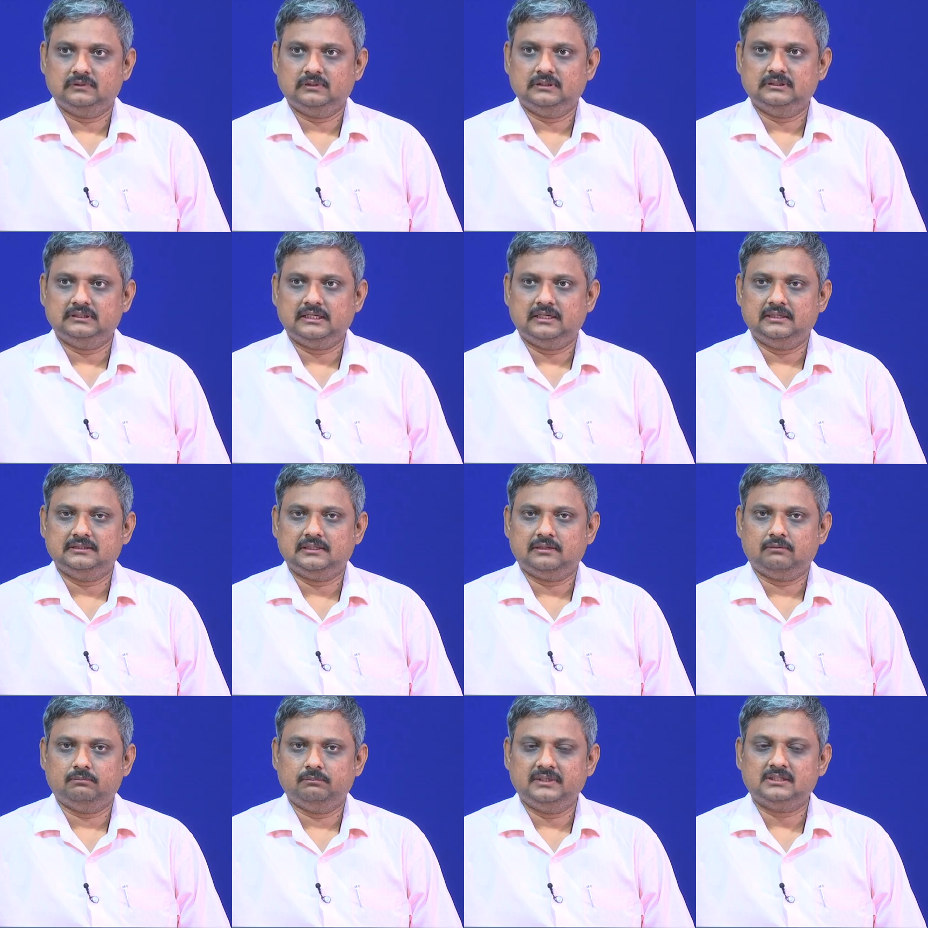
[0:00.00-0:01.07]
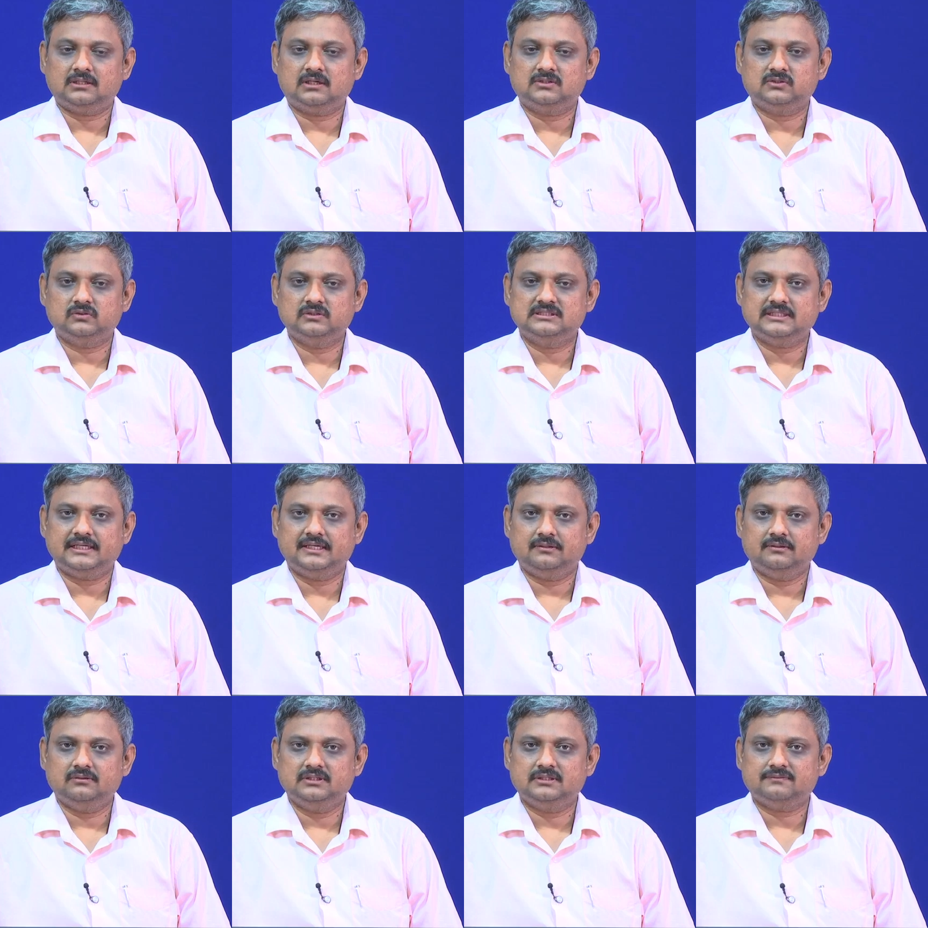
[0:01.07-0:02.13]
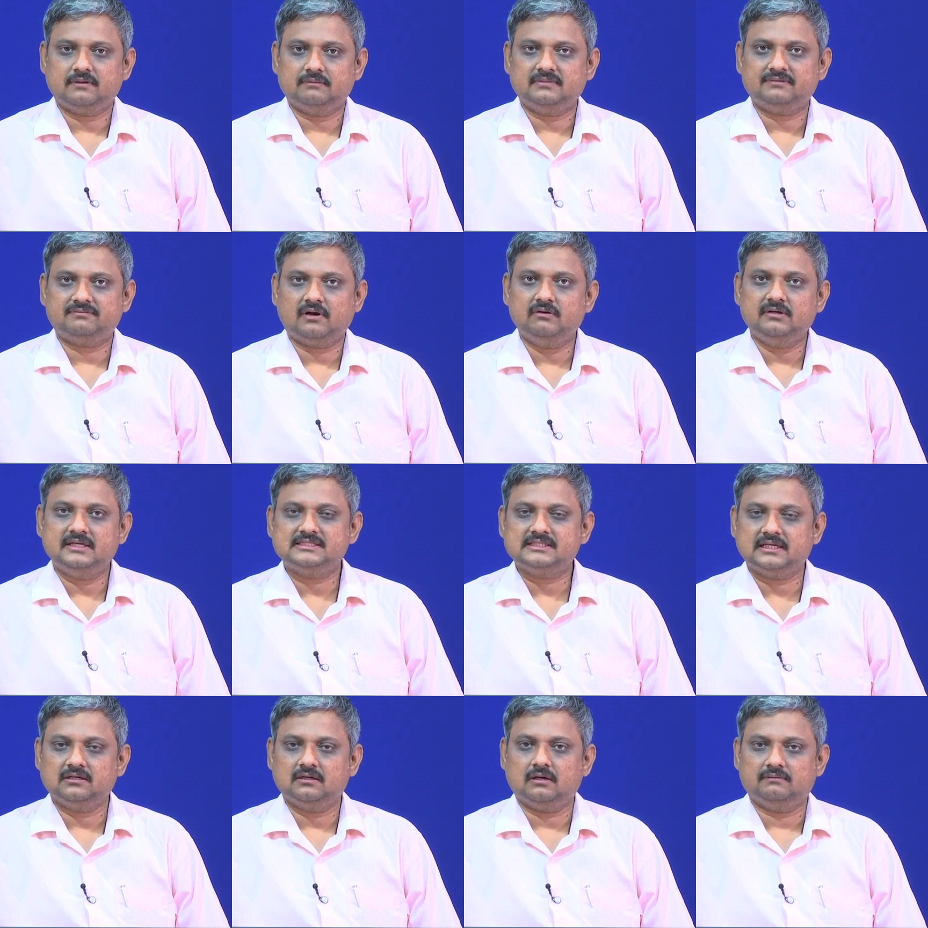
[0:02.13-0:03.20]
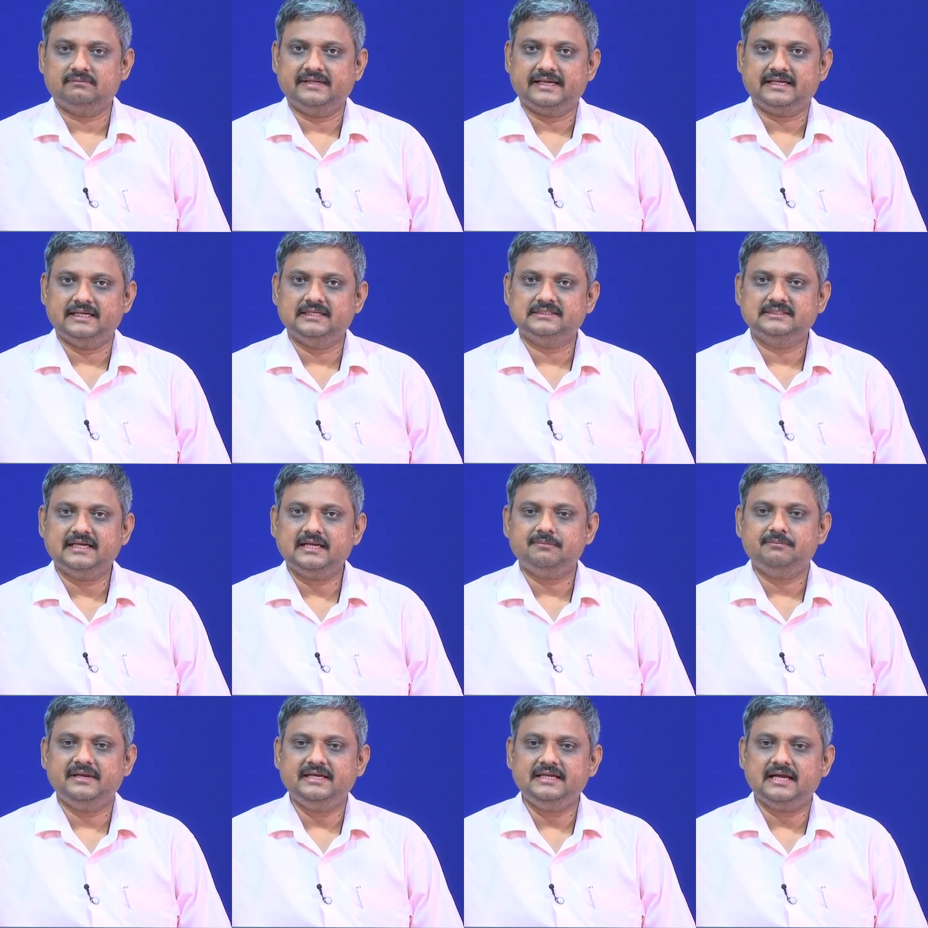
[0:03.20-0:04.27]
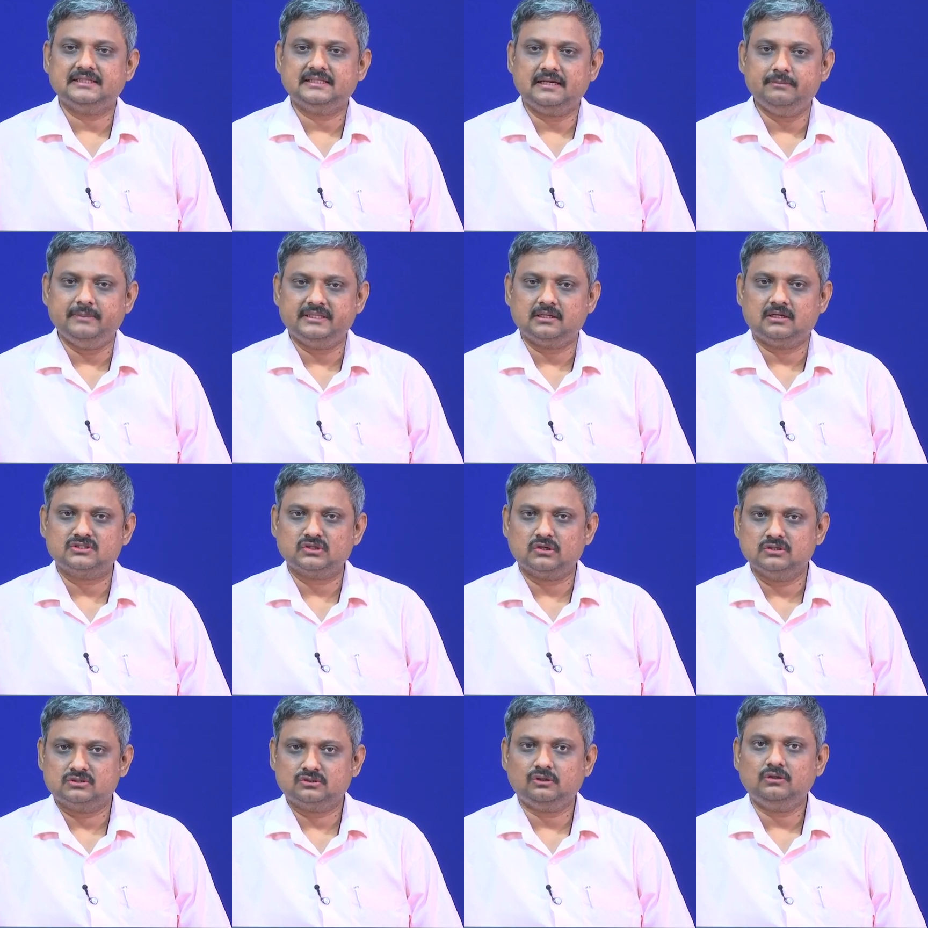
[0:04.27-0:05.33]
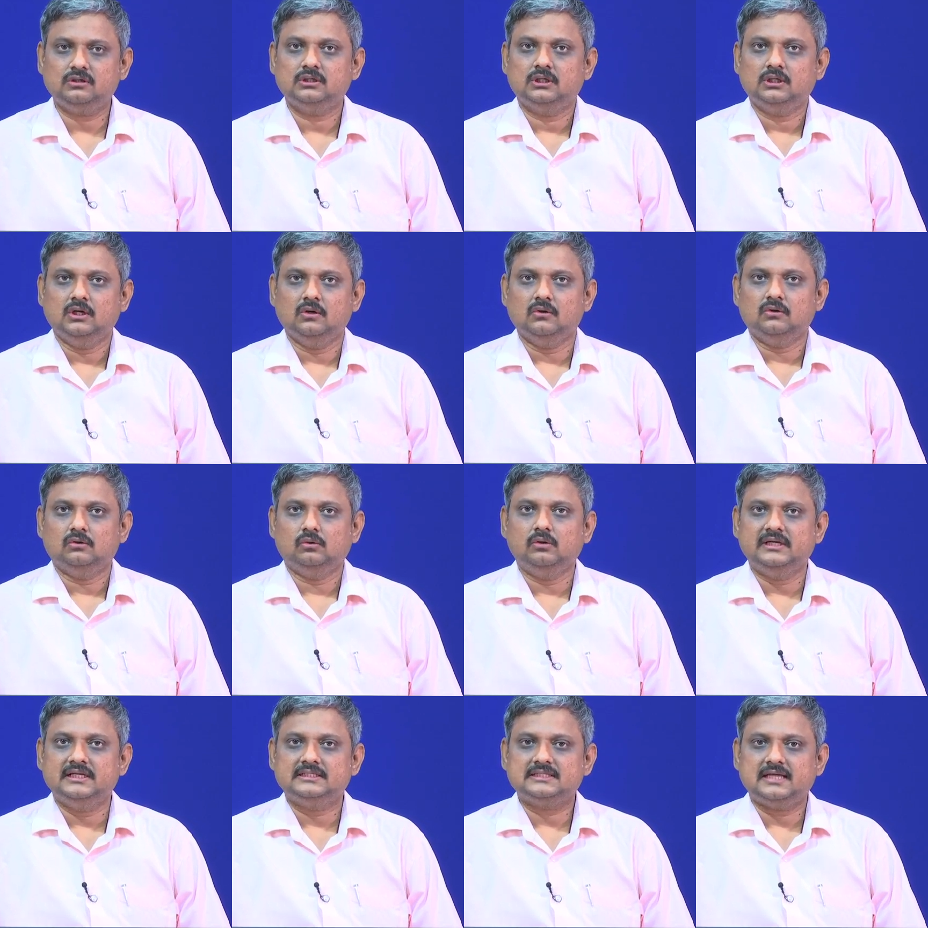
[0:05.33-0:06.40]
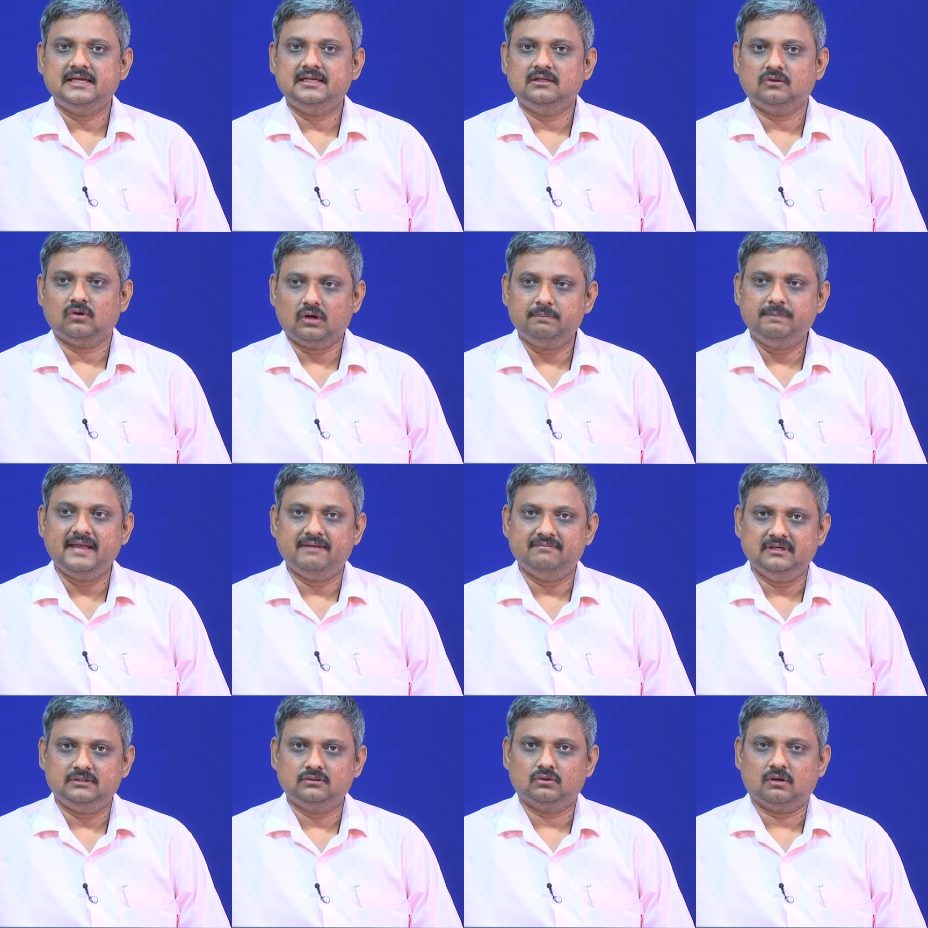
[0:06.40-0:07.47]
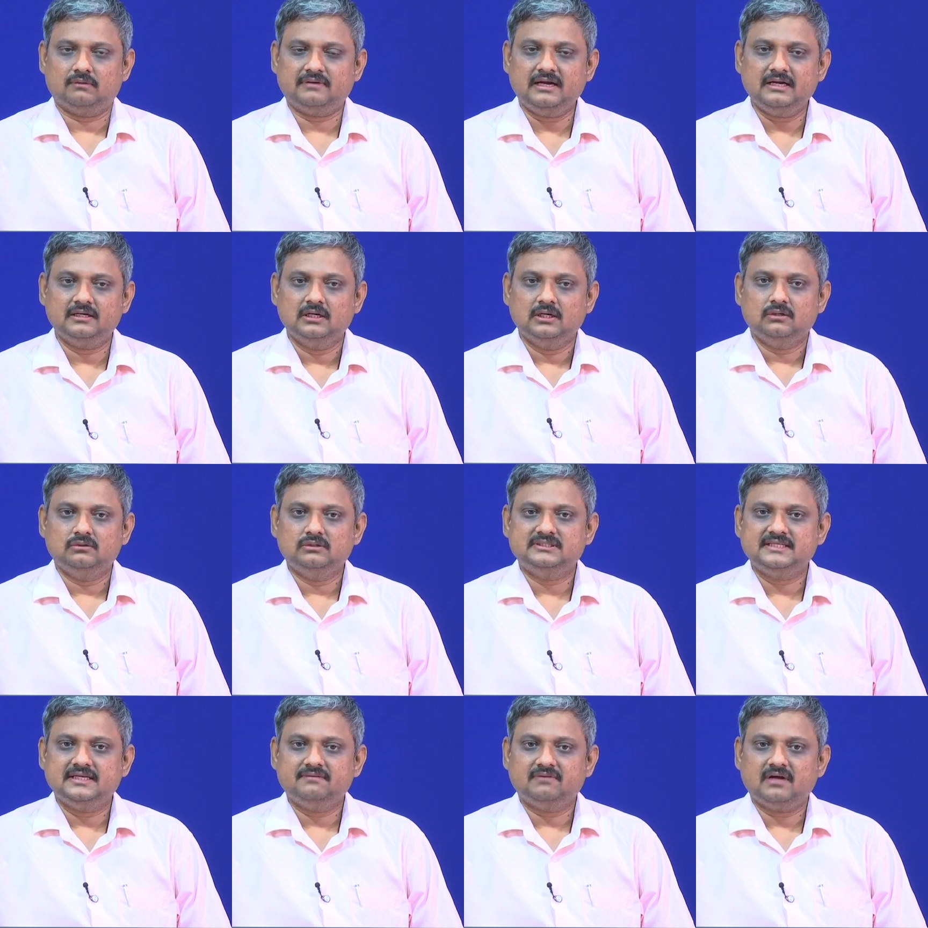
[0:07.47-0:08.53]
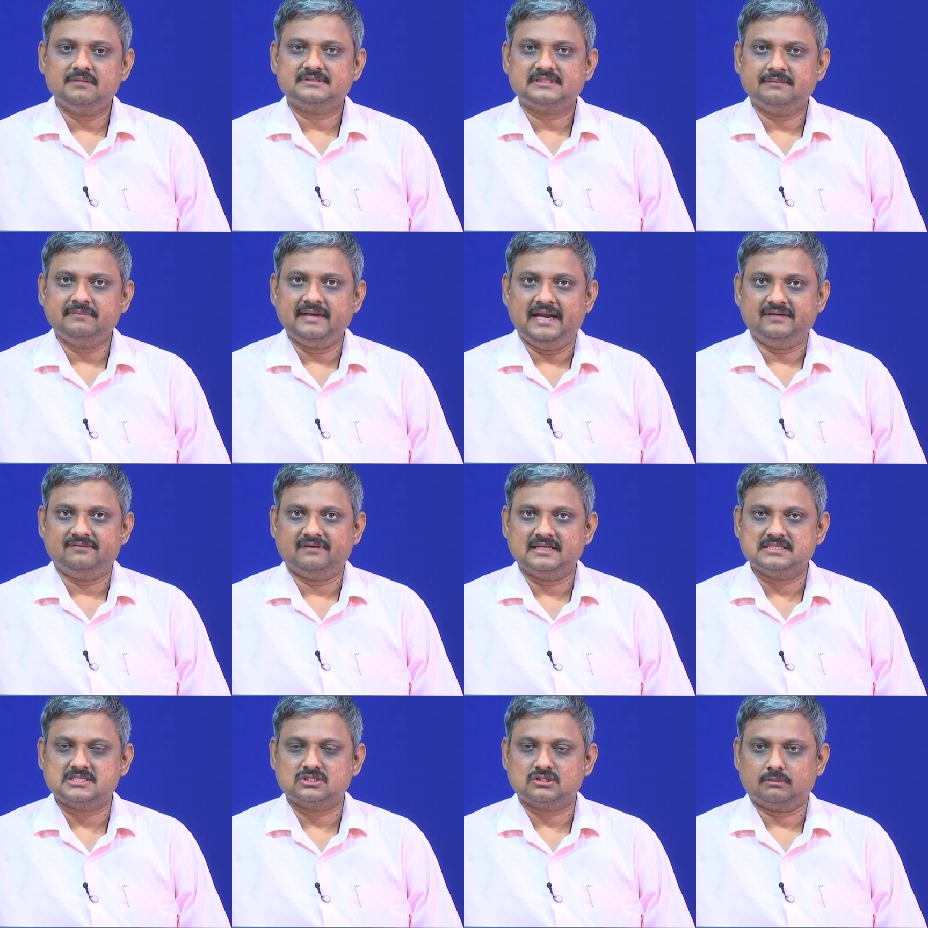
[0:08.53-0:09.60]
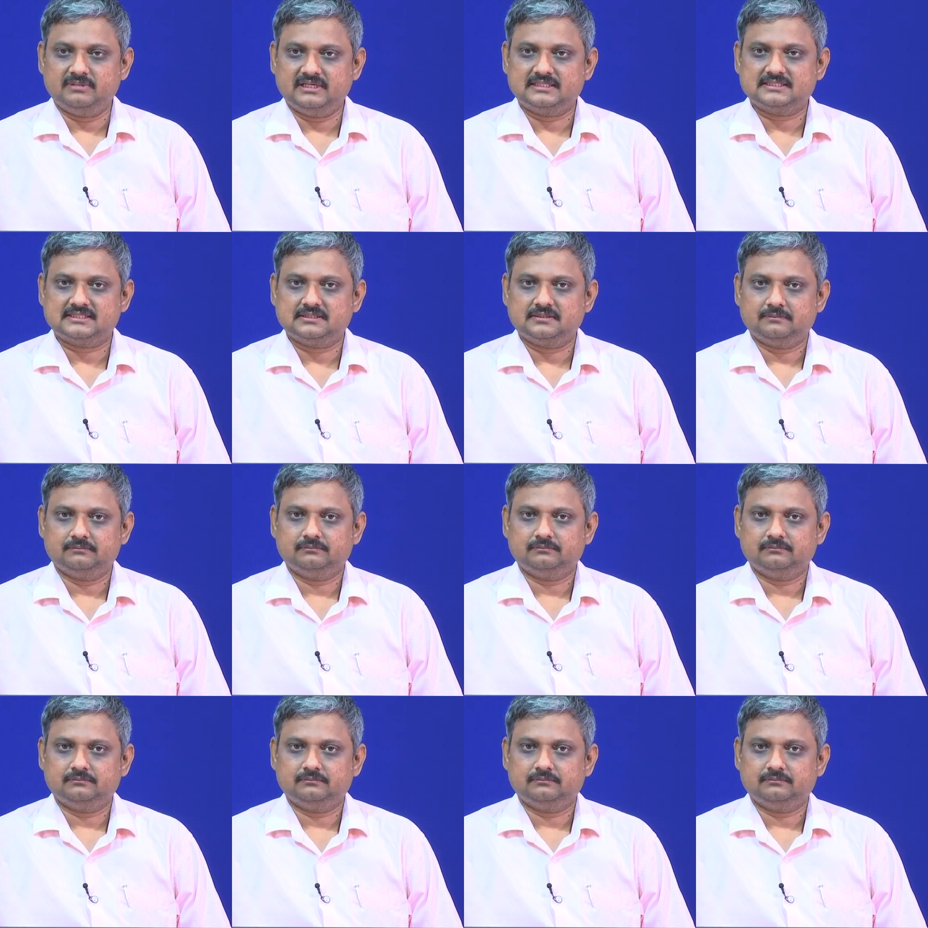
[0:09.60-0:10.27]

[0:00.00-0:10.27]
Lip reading: the methods which form the foundation of technique. There are many other methods also which I will not be able to cover, which involve some advanced topics.